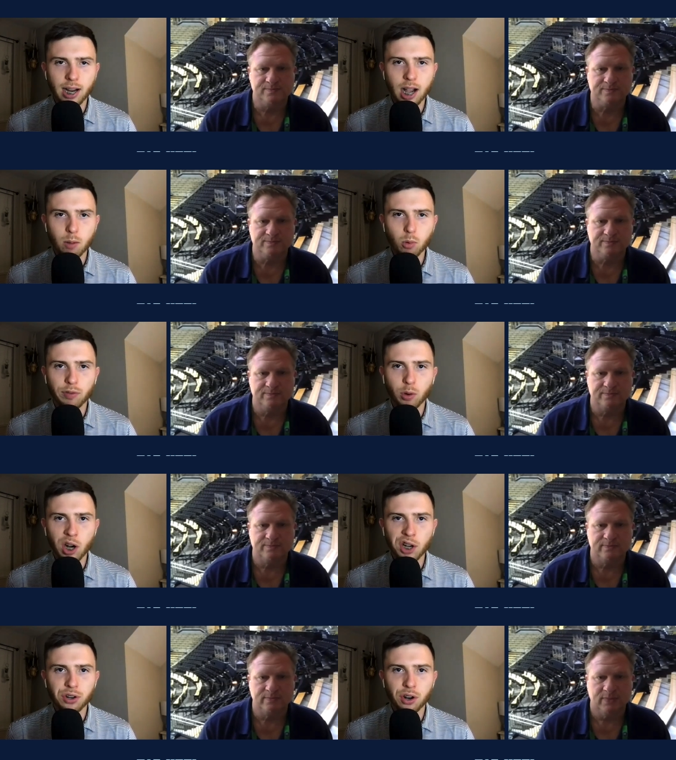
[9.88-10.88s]
Speaker 1: com, or if you're
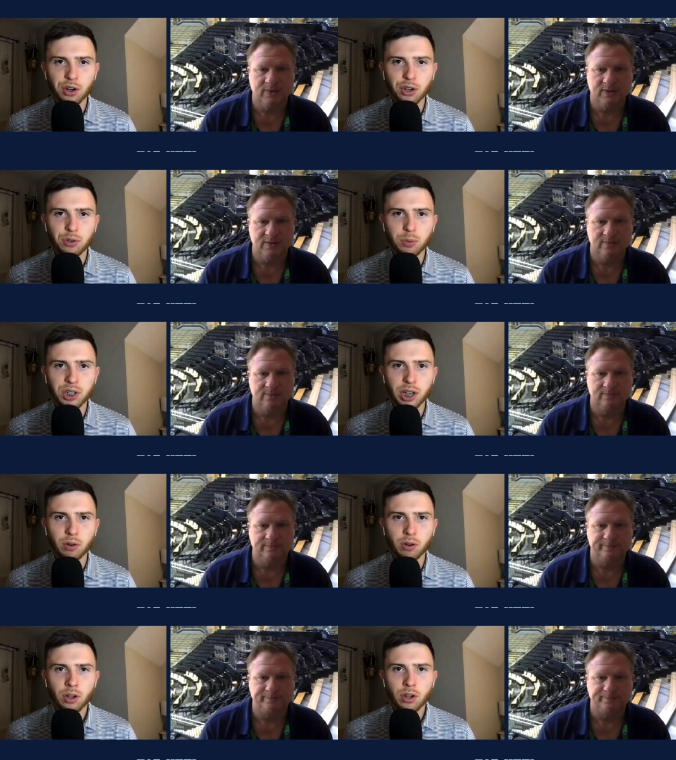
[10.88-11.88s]
watching on our YouTube
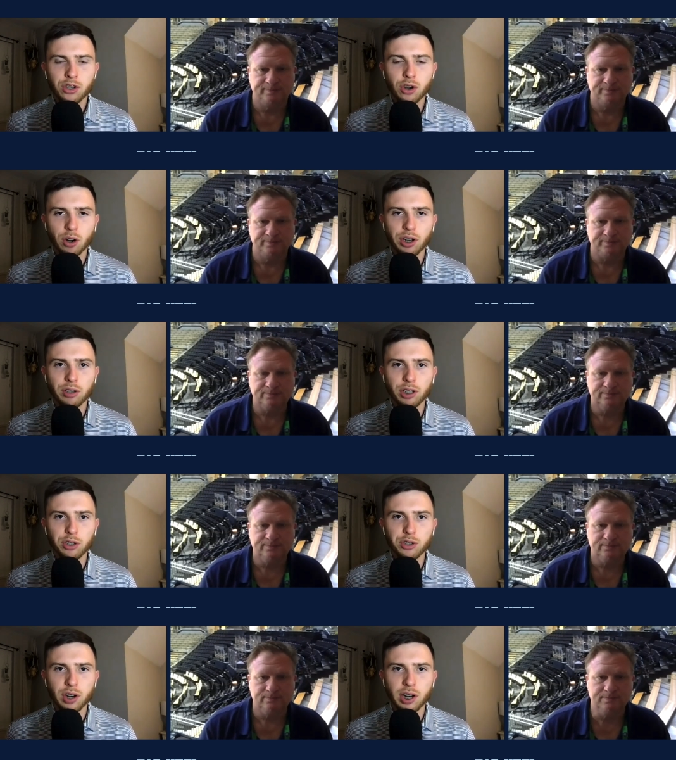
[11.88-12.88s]
channel, Tar Heel
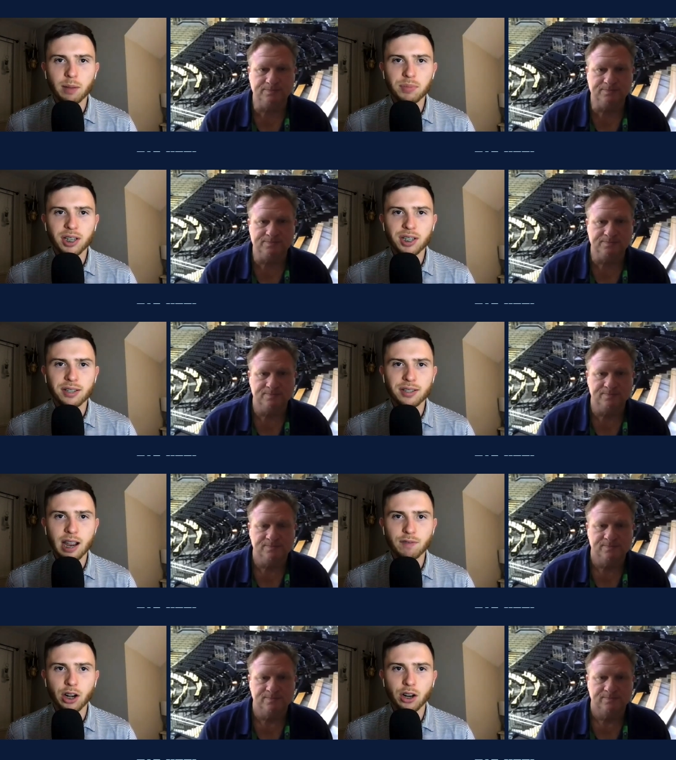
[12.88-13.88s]
Illustrated. I'm THI
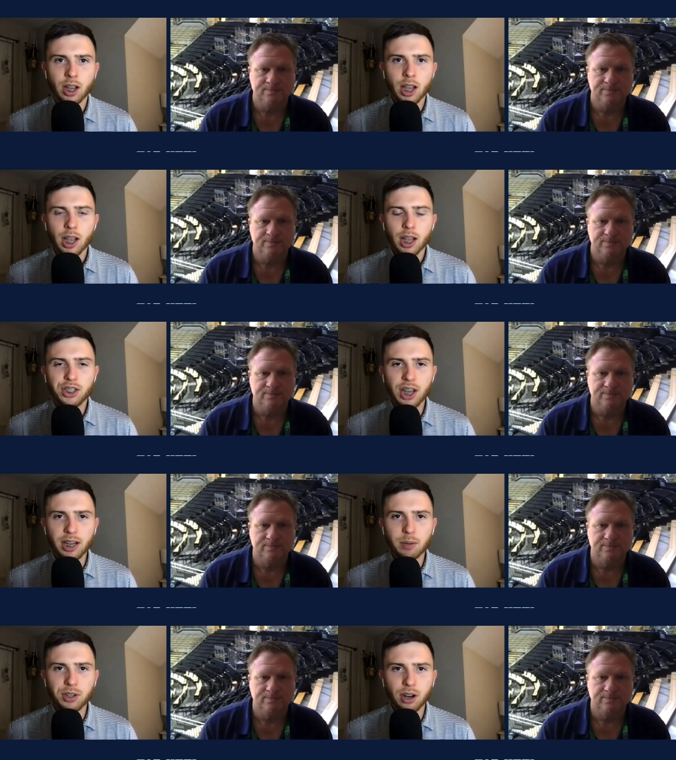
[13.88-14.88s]
staff writer
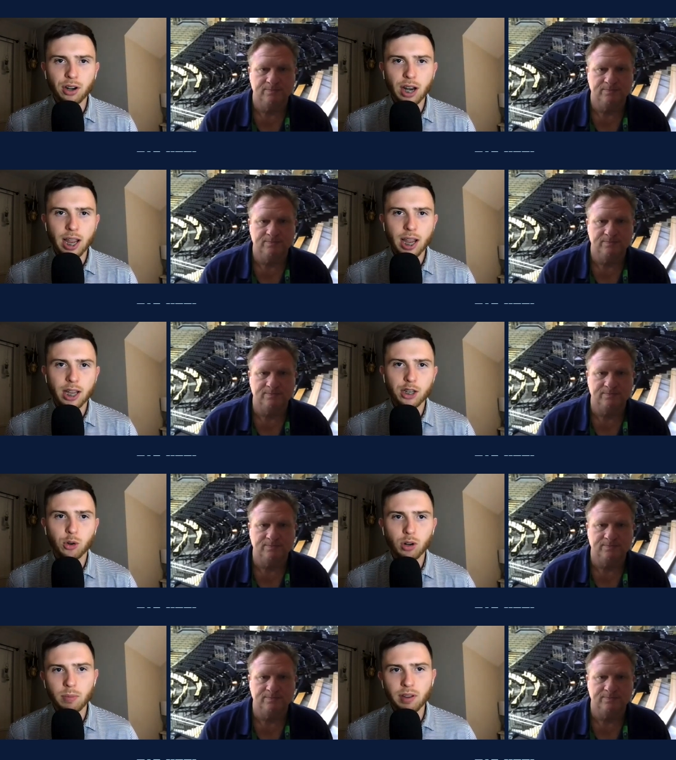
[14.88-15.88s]
Jacob Turner, and
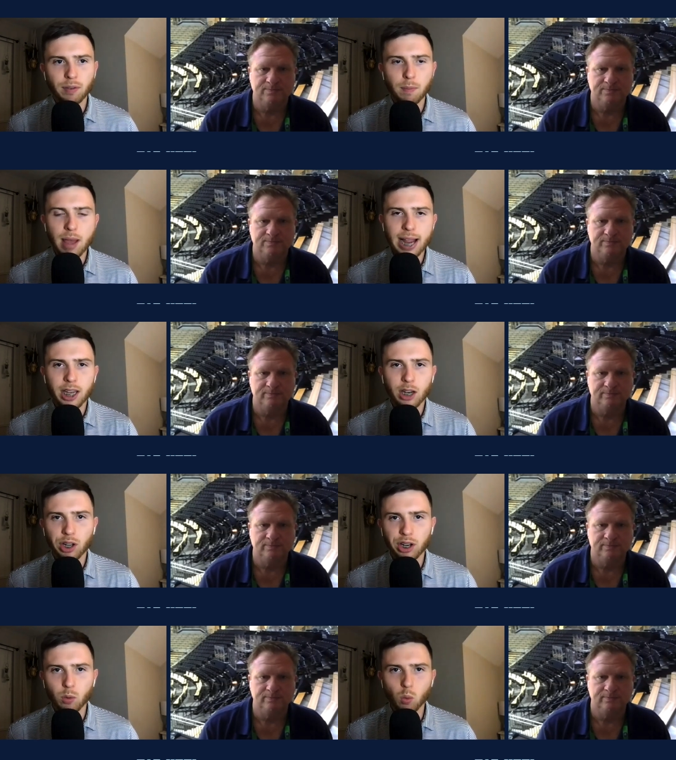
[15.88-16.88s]
joining me from Mackey
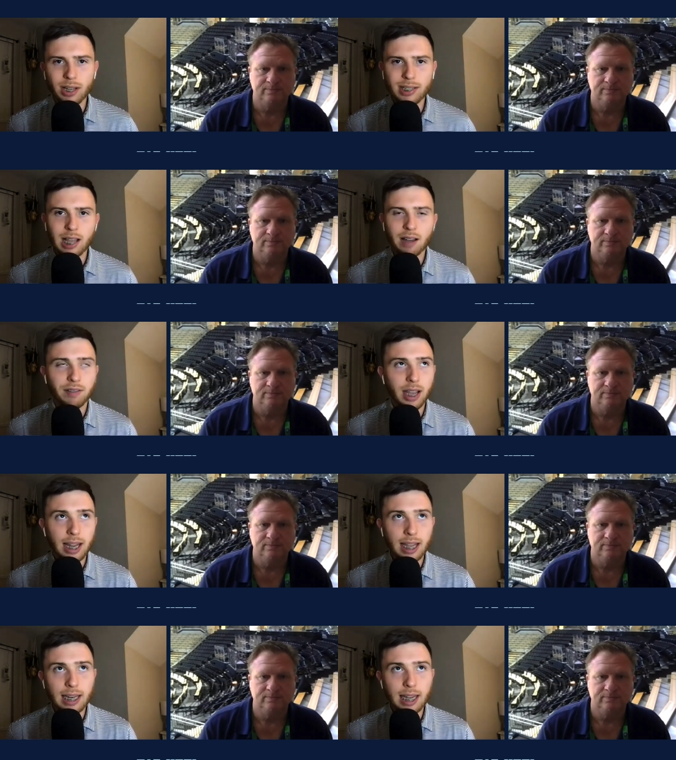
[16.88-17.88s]
Arena in West Lafayette,
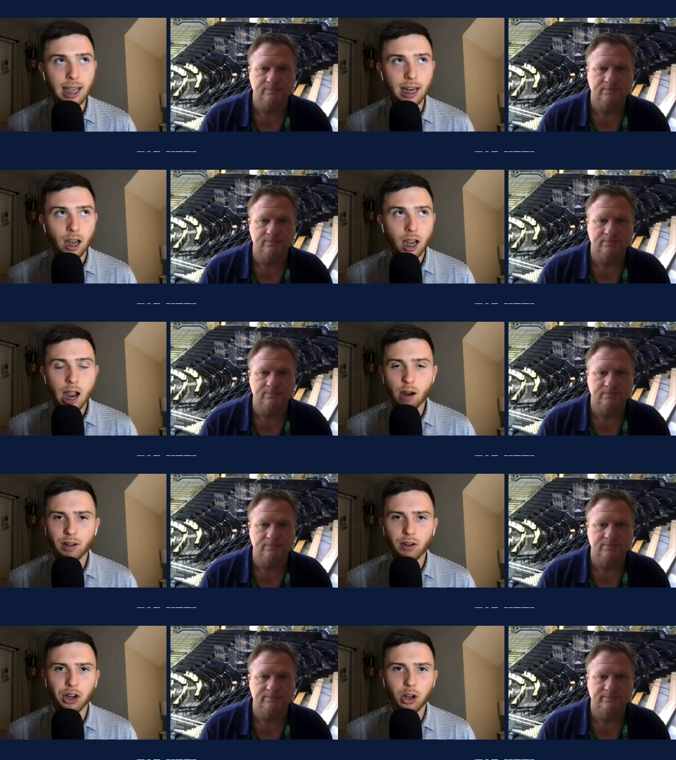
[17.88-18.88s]
Indiana, our
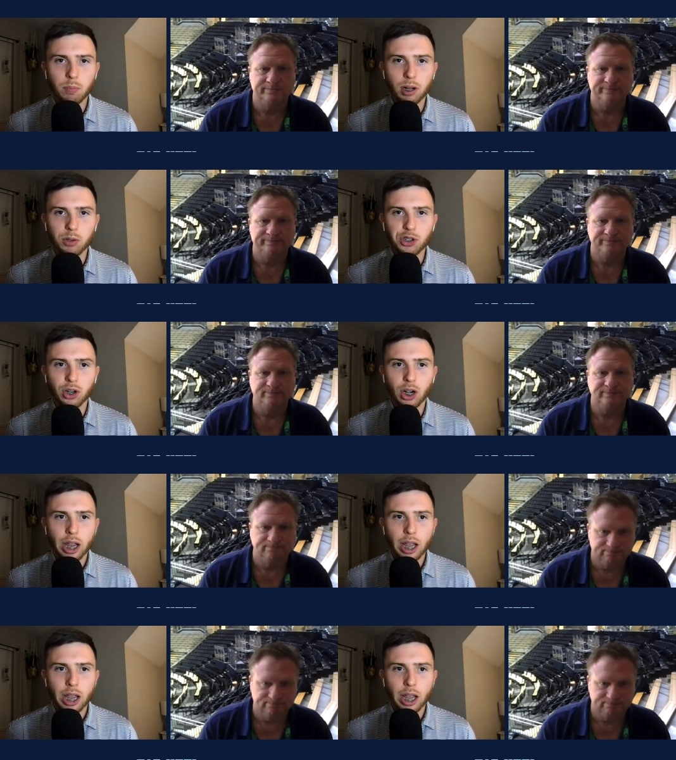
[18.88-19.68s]
very own publisher,